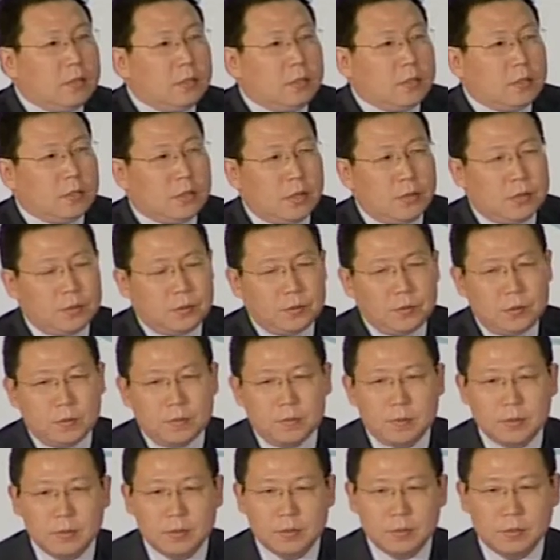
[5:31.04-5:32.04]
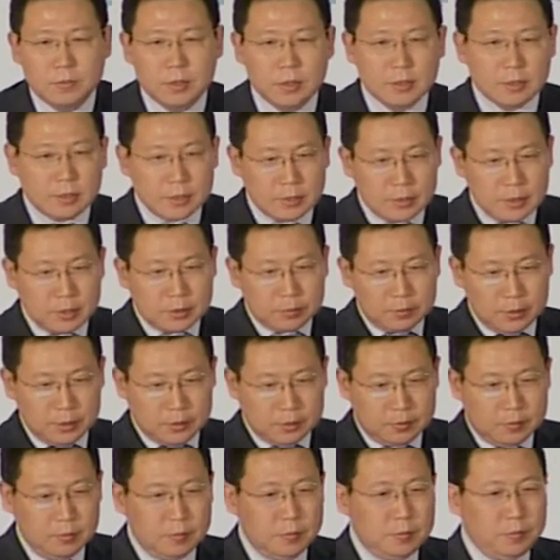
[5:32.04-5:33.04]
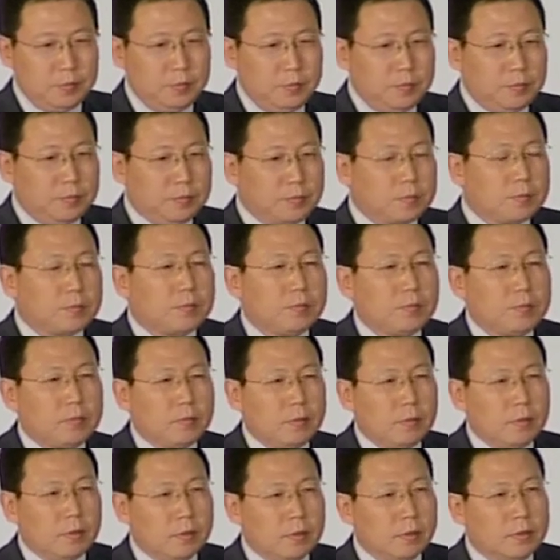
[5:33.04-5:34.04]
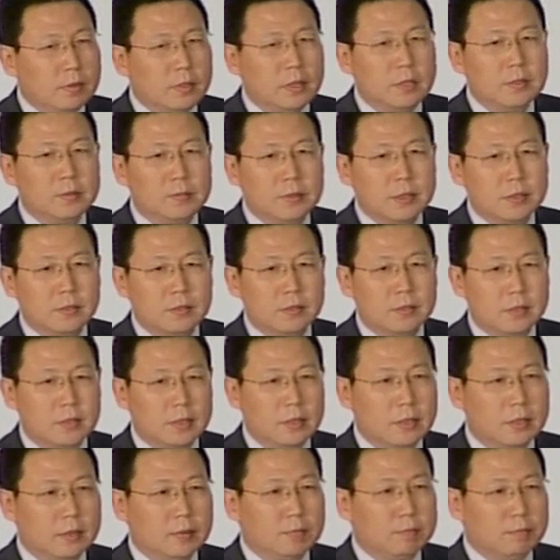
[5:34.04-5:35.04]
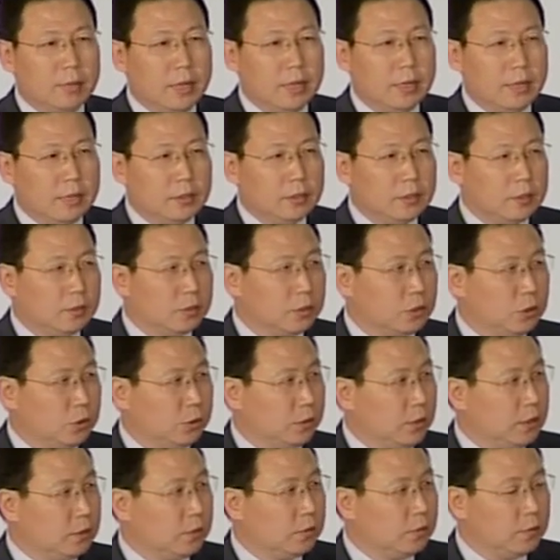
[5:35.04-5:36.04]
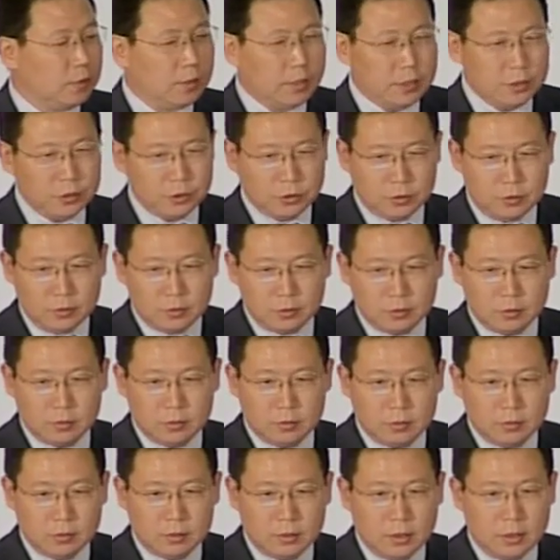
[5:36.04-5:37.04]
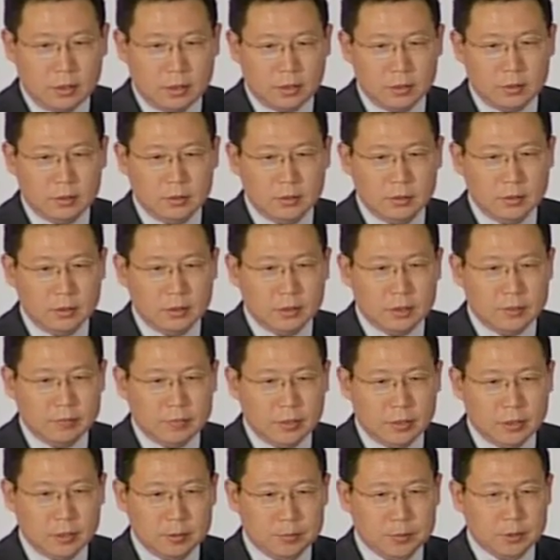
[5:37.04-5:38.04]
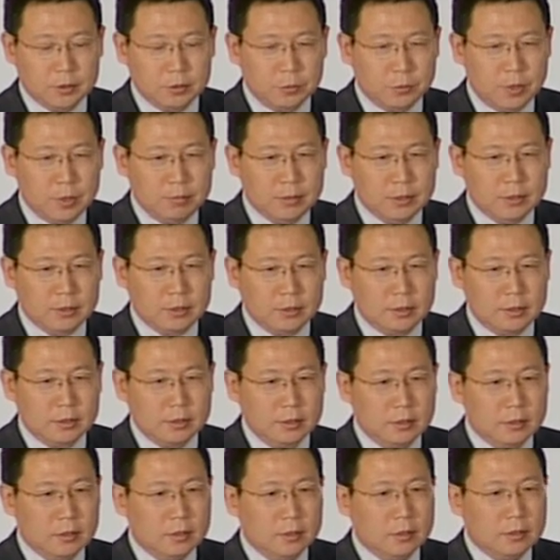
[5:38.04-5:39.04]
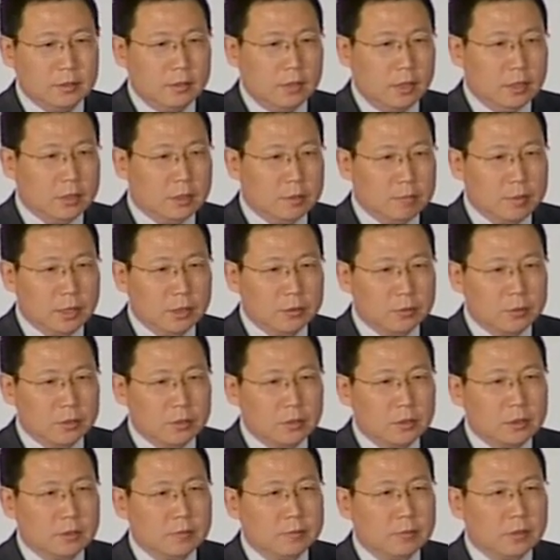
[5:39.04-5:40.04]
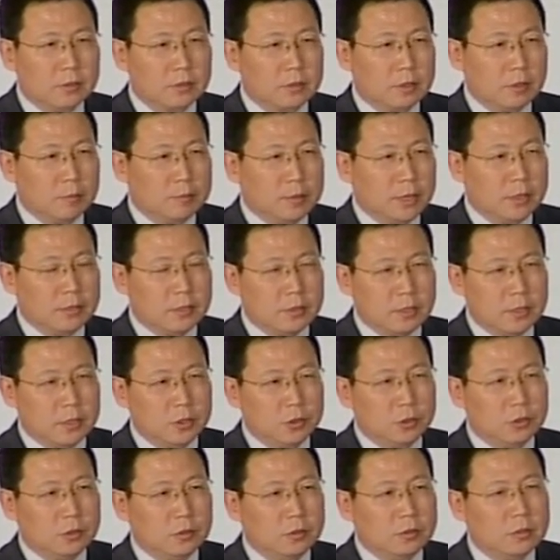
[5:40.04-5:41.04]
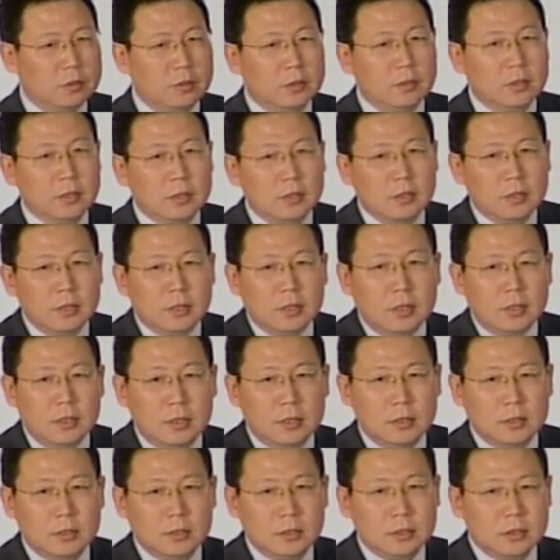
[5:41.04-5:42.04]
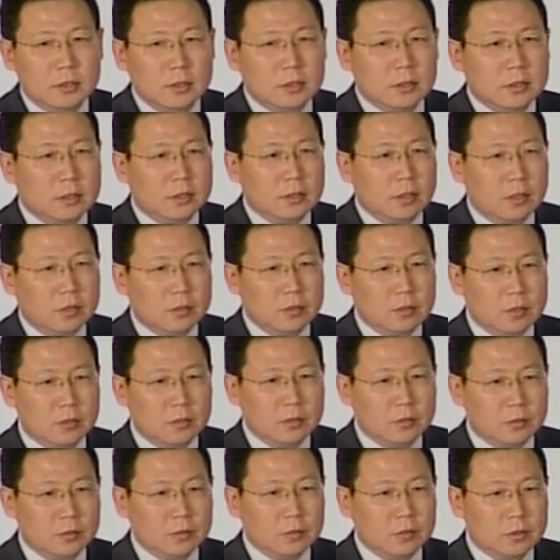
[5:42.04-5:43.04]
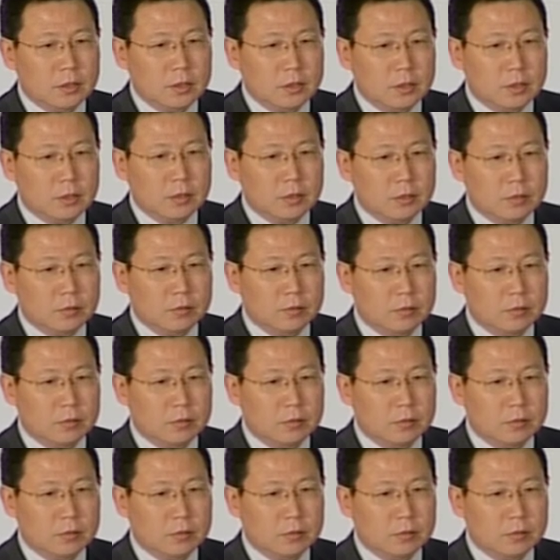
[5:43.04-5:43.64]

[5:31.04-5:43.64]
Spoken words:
So what does it mean? That means the bilateral trade relations are developed rapidly in the background of the globalization. And also we